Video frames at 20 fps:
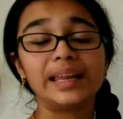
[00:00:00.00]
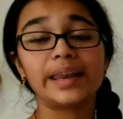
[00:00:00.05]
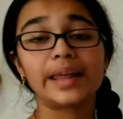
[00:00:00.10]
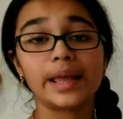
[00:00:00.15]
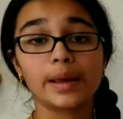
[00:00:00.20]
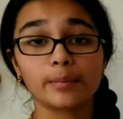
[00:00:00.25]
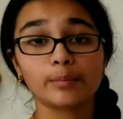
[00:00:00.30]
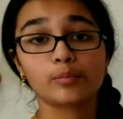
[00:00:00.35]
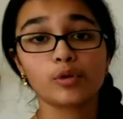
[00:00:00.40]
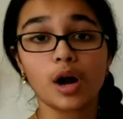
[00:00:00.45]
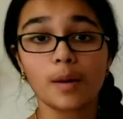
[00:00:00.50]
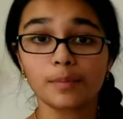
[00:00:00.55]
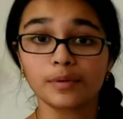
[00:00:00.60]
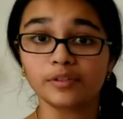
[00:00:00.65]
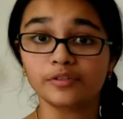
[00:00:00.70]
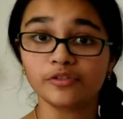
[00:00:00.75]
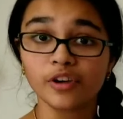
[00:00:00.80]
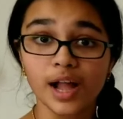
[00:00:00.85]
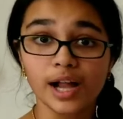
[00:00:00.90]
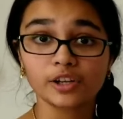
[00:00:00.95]
an improper
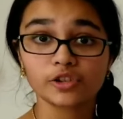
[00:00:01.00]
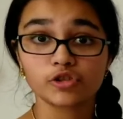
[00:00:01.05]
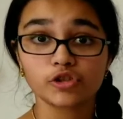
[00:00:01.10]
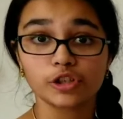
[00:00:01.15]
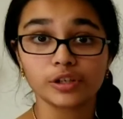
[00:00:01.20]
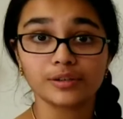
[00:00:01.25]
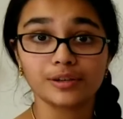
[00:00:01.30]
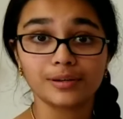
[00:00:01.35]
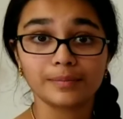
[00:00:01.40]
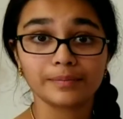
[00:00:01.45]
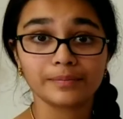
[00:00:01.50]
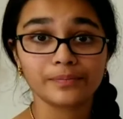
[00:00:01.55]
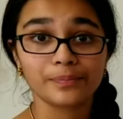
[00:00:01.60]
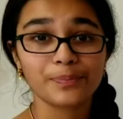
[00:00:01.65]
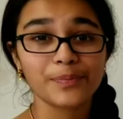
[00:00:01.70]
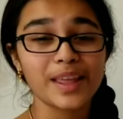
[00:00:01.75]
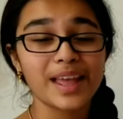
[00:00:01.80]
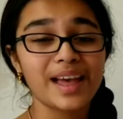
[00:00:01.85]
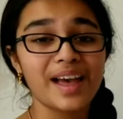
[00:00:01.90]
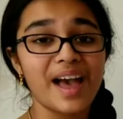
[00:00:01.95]
fraction.
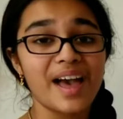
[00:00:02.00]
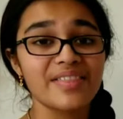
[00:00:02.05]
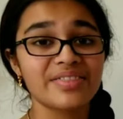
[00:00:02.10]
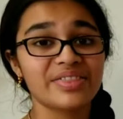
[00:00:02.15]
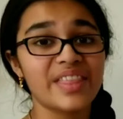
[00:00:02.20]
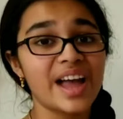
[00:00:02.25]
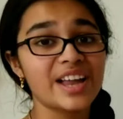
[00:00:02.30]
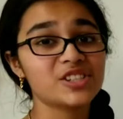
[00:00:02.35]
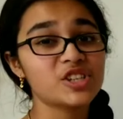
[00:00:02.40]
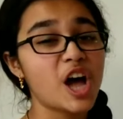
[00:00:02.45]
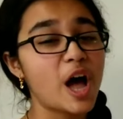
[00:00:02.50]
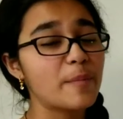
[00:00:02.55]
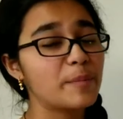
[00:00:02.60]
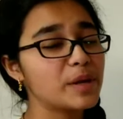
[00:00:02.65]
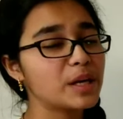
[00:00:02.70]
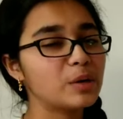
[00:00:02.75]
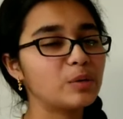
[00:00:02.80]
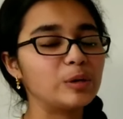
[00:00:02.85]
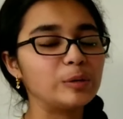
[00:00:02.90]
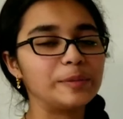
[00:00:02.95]
And that
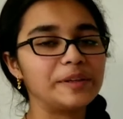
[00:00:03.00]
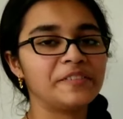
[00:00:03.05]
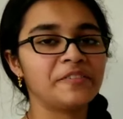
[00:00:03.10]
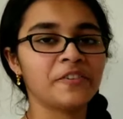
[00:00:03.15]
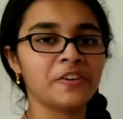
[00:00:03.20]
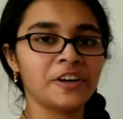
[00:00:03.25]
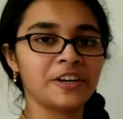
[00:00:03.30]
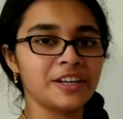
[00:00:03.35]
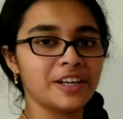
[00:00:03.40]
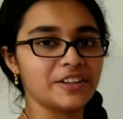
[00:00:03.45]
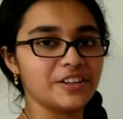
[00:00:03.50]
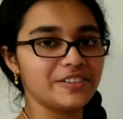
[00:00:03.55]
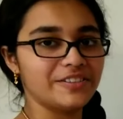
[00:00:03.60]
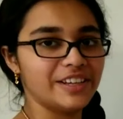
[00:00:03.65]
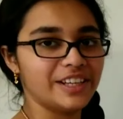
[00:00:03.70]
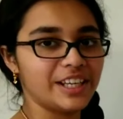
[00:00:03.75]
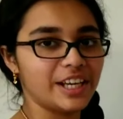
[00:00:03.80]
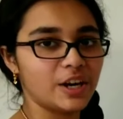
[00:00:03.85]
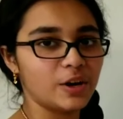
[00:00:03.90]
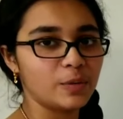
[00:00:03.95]
topic will be for another
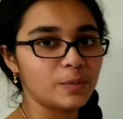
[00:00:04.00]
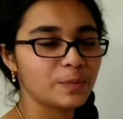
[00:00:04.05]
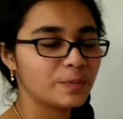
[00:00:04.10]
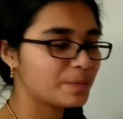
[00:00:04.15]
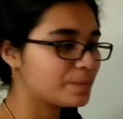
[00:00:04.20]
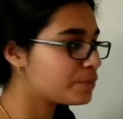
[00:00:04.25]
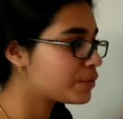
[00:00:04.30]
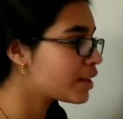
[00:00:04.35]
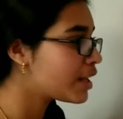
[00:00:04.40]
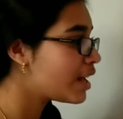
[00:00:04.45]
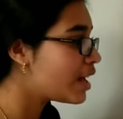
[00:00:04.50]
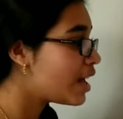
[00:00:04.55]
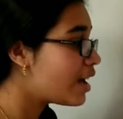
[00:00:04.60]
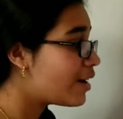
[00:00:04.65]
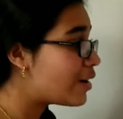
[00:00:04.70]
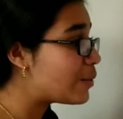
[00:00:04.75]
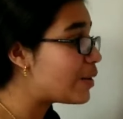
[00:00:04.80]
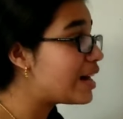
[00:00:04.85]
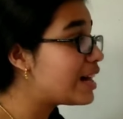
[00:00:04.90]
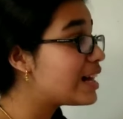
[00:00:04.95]
video.
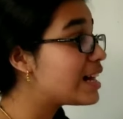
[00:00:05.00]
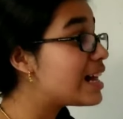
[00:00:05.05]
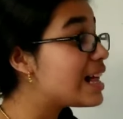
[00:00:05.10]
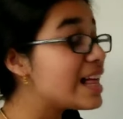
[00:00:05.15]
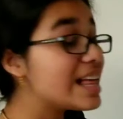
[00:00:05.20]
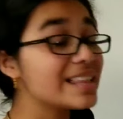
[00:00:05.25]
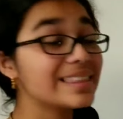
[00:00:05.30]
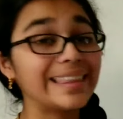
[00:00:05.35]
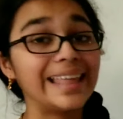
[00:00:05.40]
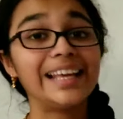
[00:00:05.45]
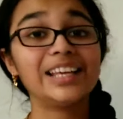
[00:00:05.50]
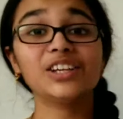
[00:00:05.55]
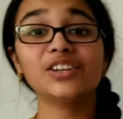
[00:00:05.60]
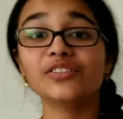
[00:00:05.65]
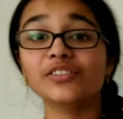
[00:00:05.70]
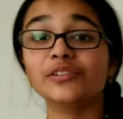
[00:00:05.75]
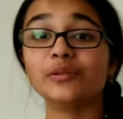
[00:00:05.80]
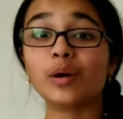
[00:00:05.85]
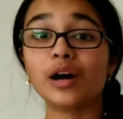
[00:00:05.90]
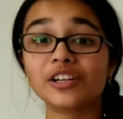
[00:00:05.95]
Well, thank you
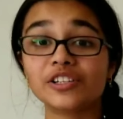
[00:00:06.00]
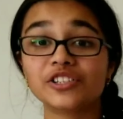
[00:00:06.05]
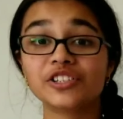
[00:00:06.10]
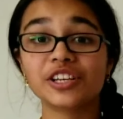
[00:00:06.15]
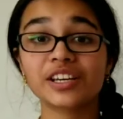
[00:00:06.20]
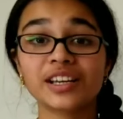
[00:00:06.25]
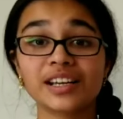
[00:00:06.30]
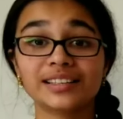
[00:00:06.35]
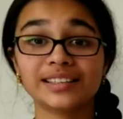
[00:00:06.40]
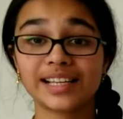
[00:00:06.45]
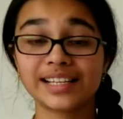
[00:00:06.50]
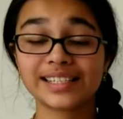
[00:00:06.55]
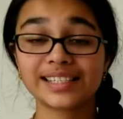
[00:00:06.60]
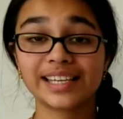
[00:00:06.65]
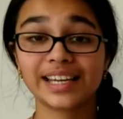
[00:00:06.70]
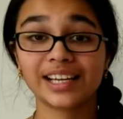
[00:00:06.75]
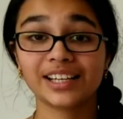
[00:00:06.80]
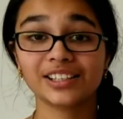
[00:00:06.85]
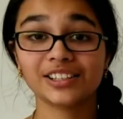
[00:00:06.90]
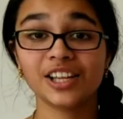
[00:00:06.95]
for watching. Let's
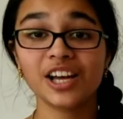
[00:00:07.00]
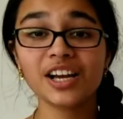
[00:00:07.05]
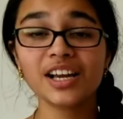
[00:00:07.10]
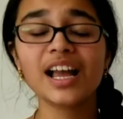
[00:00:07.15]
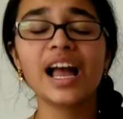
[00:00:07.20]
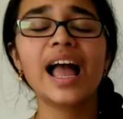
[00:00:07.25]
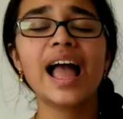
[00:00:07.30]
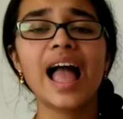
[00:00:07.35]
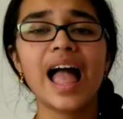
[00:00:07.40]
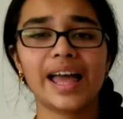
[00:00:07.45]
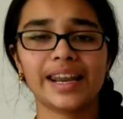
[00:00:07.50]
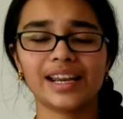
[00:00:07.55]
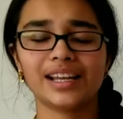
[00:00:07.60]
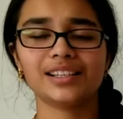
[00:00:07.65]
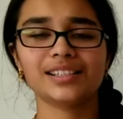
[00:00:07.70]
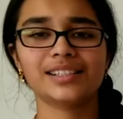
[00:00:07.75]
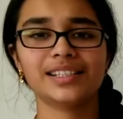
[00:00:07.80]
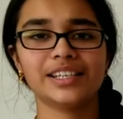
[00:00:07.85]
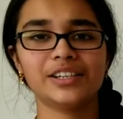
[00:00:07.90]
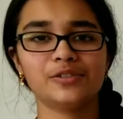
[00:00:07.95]
take a look, and I'll
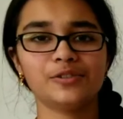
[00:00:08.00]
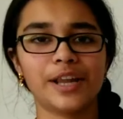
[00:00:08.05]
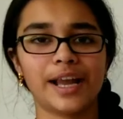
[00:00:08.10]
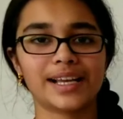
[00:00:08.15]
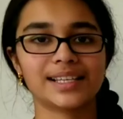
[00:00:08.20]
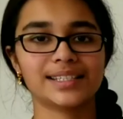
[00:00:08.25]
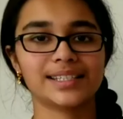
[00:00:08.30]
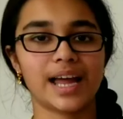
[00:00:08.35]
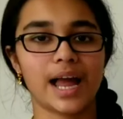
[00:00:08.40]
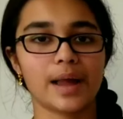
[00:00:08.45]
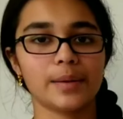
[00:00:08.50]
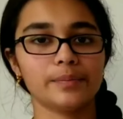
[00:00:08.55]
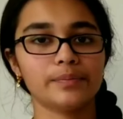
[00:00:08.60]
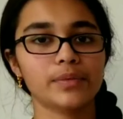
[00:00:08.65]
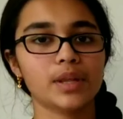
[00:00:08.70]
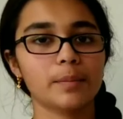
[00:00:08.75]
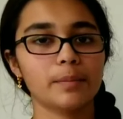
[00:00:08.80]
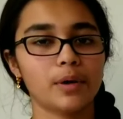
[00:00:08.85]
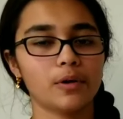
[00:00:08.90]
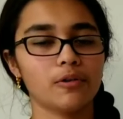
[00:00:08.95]
see you next time.
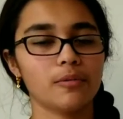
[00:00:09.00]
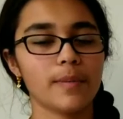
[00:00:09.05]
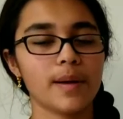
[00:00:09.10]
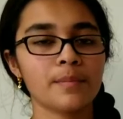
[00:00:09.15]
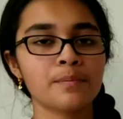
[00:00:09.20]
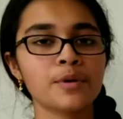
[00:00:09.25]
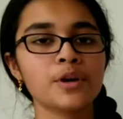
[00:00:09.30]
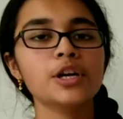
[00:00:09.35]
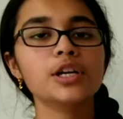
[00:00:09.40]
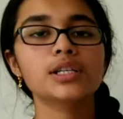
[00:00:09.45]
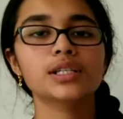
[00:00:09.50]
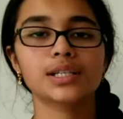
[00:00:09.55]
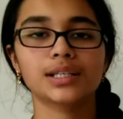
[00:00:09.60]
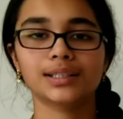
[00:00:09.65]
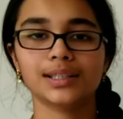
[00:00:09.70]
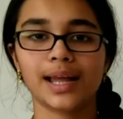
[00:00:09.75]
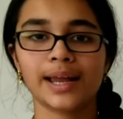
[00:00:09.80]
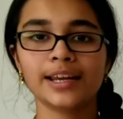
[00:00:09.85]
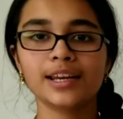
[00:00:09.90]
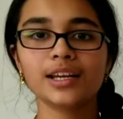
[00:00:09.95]
But remember to
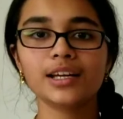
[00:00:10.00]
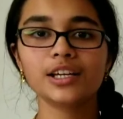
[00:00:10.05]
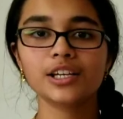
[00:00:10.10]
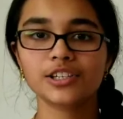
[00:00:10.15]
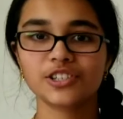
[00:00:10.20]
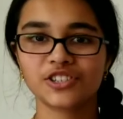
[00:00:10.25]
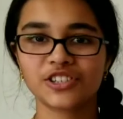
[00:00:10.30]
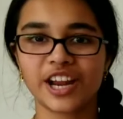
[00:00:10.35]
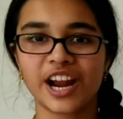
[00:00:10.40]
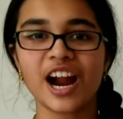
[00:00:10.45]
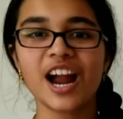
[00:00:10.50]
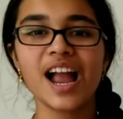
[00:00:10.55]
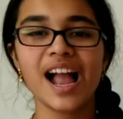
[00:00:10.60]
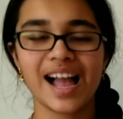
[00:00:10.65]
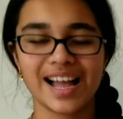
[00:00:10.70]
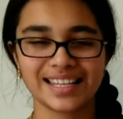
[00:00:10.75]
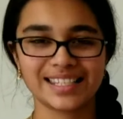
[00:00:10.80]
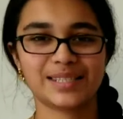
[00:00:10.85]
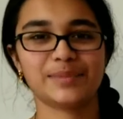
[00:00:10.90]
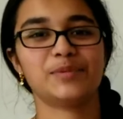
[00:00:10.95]
like, share,
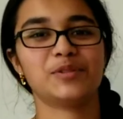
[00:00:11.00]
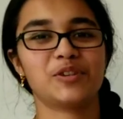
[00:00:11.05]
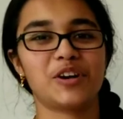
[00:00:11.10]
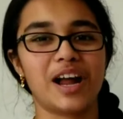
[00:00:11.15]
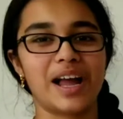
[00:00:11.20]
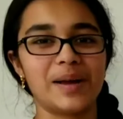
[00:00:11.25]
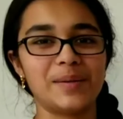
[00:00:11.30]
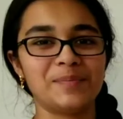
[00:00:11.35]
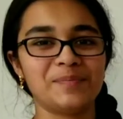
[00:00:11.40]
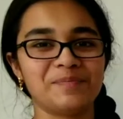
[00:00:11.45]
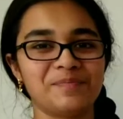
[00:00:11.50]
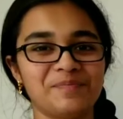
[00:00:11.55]
and subscribe.